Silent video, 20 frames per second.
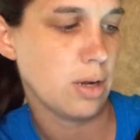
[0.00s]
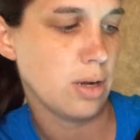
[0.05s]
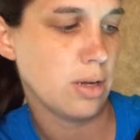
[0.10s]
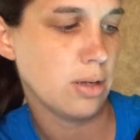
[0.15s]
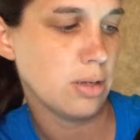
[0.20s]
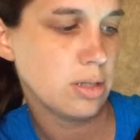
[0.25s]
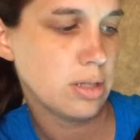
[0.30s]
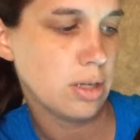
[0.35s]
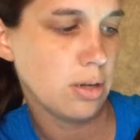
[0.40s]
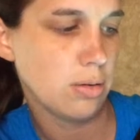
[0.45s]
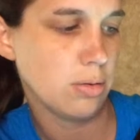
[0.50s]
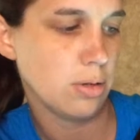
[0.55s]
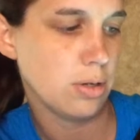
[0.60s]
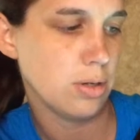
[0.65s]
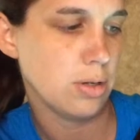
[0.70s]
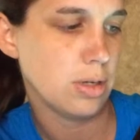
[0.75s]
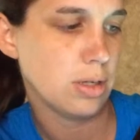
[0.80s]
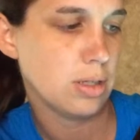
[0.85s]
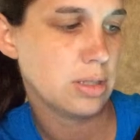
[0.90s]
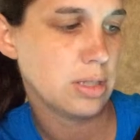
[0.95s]
also
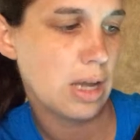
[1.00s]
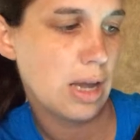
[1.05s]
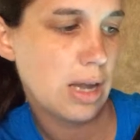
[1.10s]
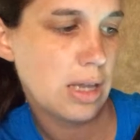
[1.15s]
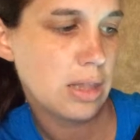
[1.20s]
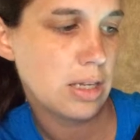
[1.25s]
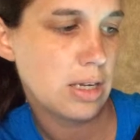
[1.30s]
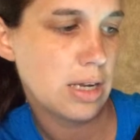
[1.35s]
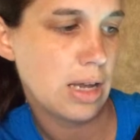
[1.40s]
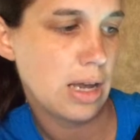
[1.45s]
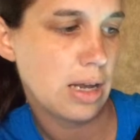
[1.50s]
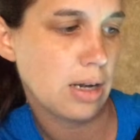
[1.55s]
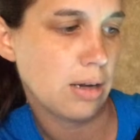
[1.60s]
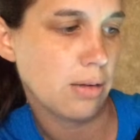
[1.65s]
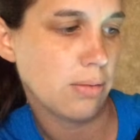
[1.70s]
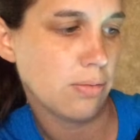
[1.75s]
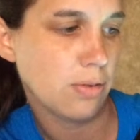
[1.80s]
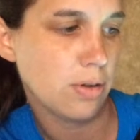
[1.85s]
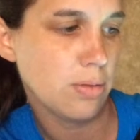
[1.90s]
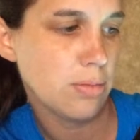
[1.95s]
looks at the
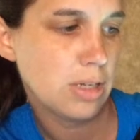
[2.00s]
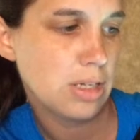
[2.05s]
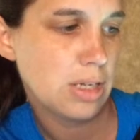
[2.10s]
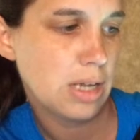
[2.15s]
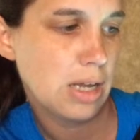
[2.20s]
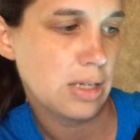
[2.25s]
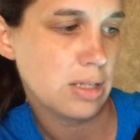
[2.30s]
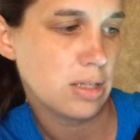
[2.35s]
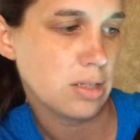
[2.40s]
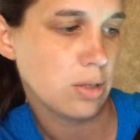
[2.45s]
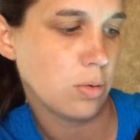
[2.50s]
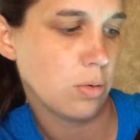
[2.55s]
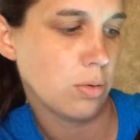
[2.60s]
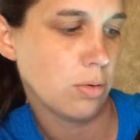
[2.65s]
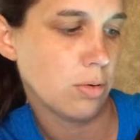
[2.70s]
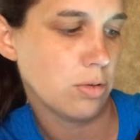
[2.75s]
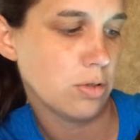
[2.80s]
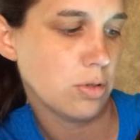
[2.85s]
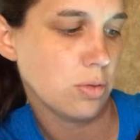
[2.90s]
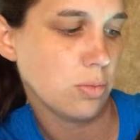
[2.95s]
data from the test
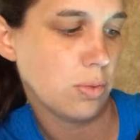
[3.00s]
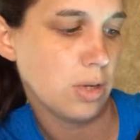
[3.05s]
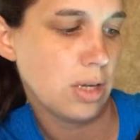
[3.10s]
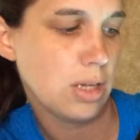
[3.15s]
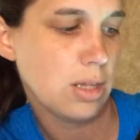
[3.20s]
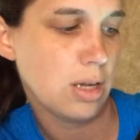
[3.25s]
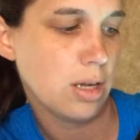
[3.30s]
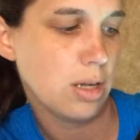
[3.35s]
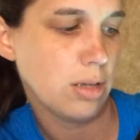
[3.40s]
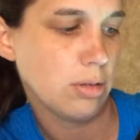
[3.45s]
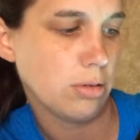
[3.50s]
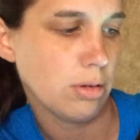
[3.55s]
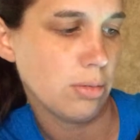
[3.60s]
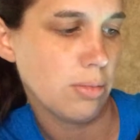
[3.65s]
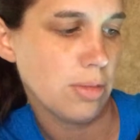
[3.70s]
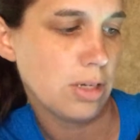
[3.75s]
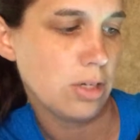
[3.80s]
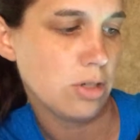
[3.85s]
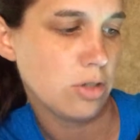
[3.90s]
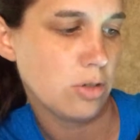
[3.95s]
scores with other
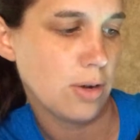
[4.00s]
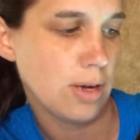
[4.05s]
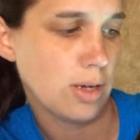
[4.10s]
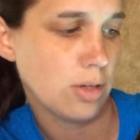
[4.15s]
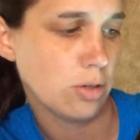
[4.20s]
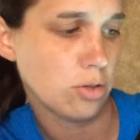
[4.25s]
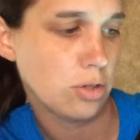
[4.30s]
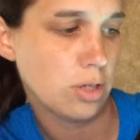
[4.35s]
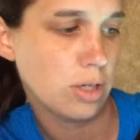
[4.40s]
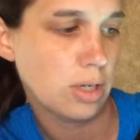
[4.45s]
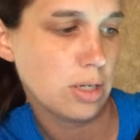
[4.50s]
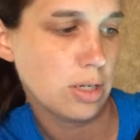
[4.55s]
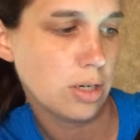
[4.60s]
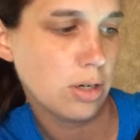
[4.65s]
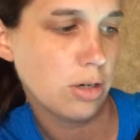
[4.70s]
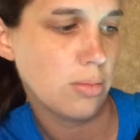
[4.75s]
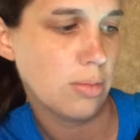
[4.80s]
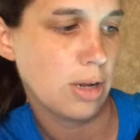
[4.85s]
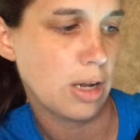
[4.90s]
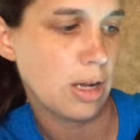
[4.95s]
administrators to
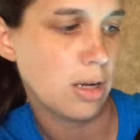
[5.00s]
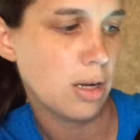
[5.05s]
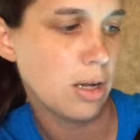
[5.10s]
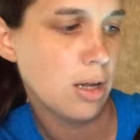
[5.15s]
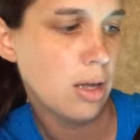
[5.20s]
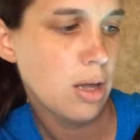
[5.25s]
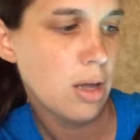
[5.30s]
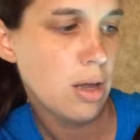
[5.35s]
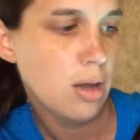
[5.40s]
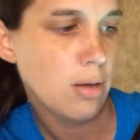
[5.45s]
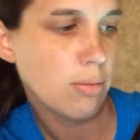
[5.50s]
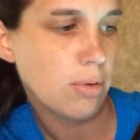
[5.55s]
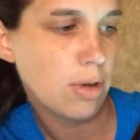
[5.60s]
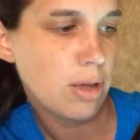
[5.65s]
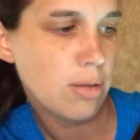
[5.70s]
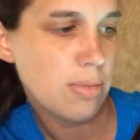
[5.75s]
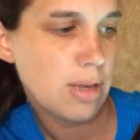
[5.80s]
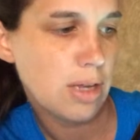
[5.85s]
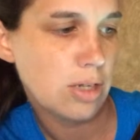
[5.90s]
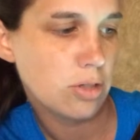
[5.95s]
determine
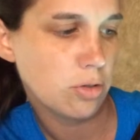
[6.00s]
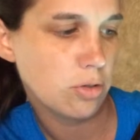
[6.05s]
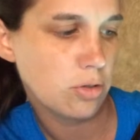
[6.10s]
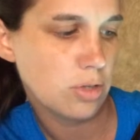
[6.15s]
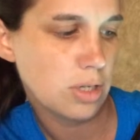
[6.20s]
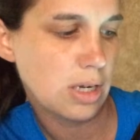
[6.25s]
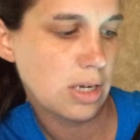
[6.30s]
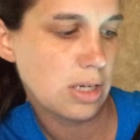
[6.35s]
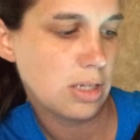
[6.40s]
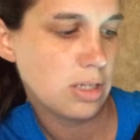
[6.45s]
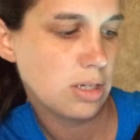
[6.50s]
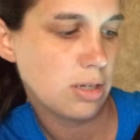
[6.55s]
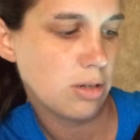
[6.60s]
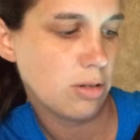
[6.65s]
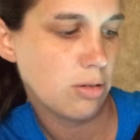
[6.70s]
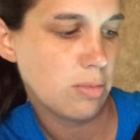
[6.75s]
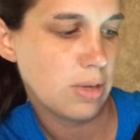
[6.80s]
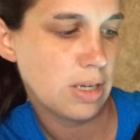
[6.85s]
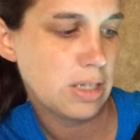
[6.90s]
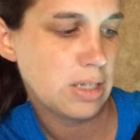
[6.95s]
what measures need
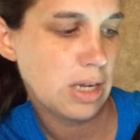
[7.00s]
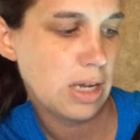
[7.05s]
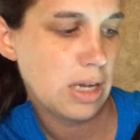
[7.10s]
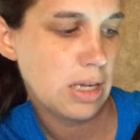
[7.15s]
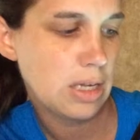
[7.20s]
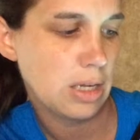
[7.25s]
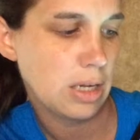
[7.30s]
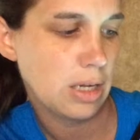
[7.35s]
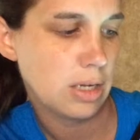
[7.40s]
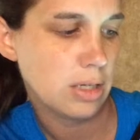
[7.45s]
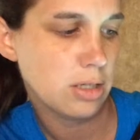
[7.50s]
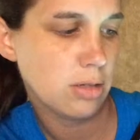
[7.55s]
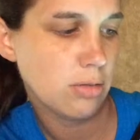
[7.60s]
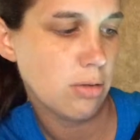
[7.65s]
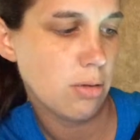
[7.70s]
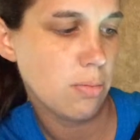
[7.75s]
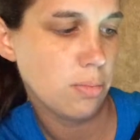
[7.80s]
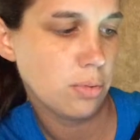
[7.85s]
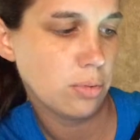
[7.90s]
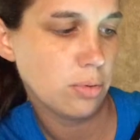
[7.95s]
to be taken to
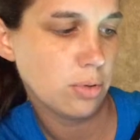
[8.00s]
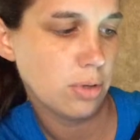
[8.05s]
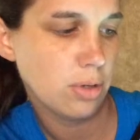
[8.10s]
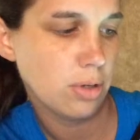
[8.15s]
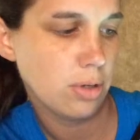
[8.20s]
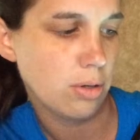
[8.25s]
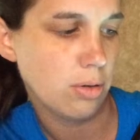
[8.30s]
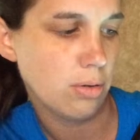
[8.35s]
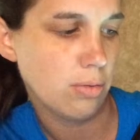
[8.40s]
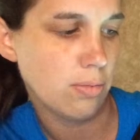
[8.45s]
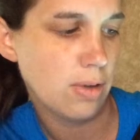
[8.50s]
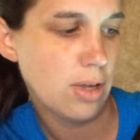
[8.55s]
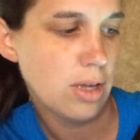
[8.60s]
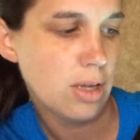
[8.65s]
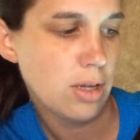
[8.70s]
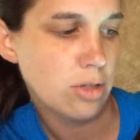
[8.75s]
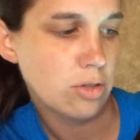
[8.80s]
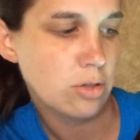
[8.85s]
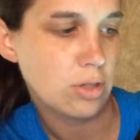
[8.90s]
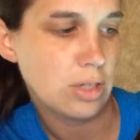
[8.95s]
improve
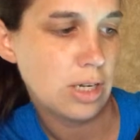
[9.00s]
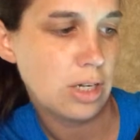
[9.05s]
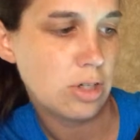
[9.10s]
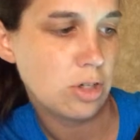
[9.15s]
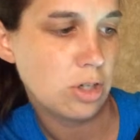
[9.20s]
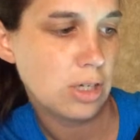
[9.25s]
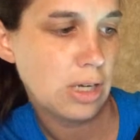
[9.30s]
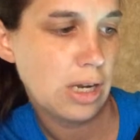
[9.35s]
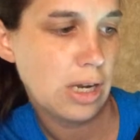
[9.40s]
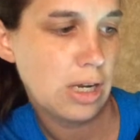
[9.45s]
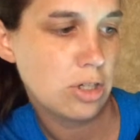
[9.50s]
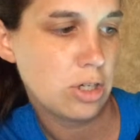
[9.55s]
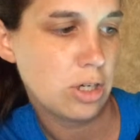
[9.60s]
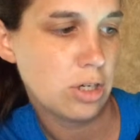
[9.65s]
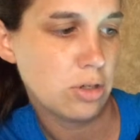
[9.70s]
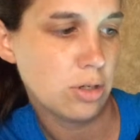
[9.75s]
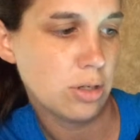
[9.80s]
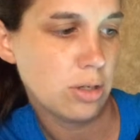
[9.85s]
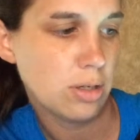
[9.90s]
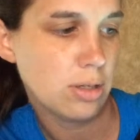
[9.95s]
strategic
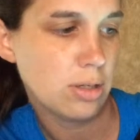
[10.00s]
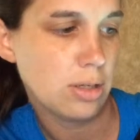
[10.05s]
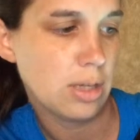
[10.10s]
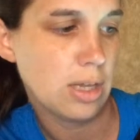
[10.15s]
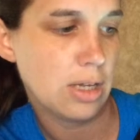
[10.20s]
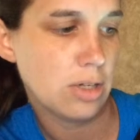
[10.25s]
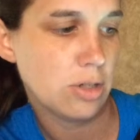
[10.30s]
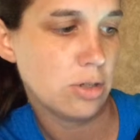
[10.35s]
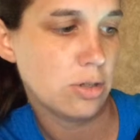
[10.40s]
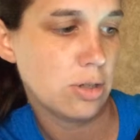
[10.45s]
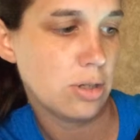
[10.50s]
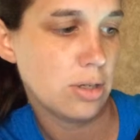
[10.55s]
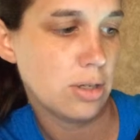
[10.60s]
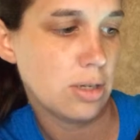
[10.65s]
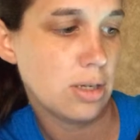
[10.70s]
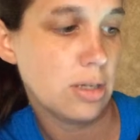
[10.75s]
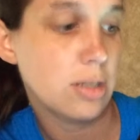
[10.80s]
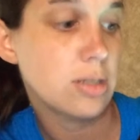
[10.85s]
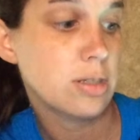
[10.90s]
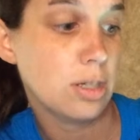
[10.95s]
teaching
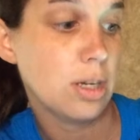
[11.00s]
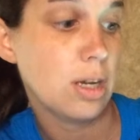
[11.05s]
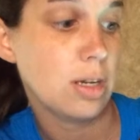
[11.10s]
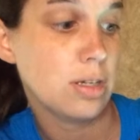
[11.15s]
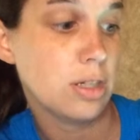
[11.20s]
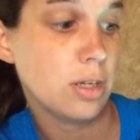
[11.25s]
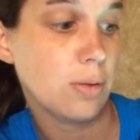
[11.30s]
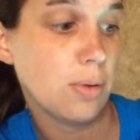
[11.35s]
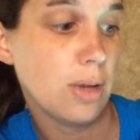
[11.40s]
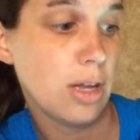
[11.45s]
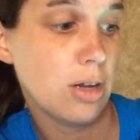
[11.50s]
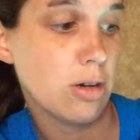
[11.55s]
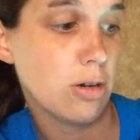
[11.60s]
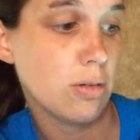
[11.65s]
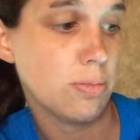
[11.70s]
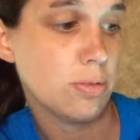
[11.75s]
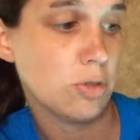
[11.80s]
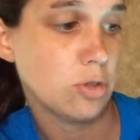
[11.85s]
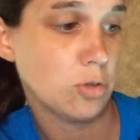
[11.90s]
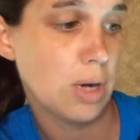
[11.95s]
to
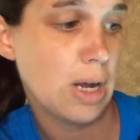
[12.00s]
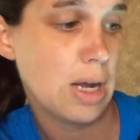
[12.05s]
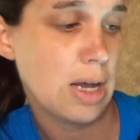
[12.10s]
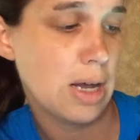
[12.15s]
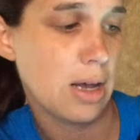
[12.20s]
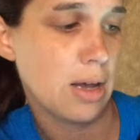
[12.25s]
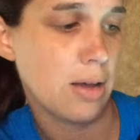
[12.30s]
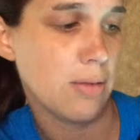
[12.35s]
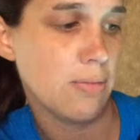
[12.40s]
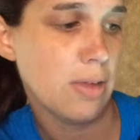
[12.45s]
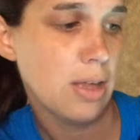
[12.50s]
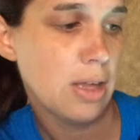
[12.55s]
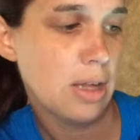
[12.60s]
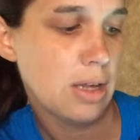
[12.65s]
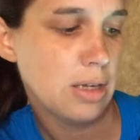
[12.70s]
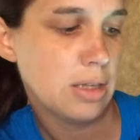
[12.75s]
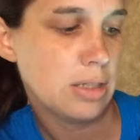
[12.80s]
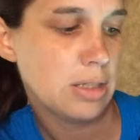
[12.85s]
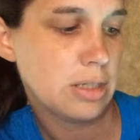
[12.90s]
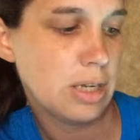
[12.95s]
help drive
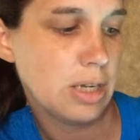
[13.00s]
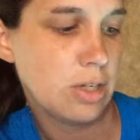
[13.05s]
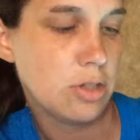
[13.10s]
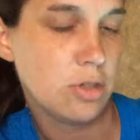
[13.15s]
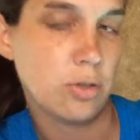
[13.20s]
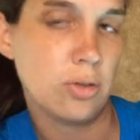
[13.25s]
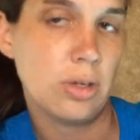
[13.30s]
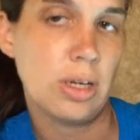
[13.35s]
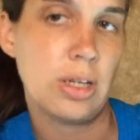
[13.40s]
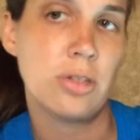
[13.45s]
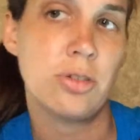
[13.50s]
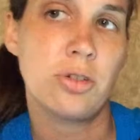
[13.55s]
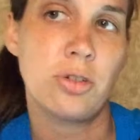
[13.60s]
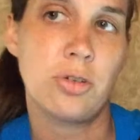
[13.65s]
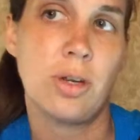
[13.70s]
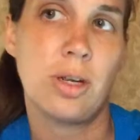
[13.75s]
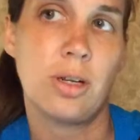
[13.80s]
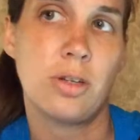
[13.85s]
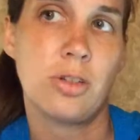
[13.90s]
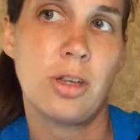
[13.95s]
teacher
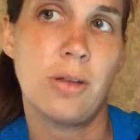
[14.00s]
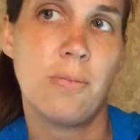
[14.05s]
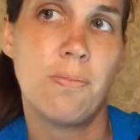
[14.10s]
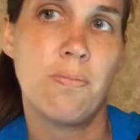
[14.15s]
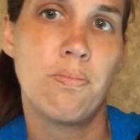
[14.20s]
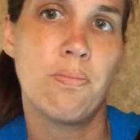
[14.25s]
instruction.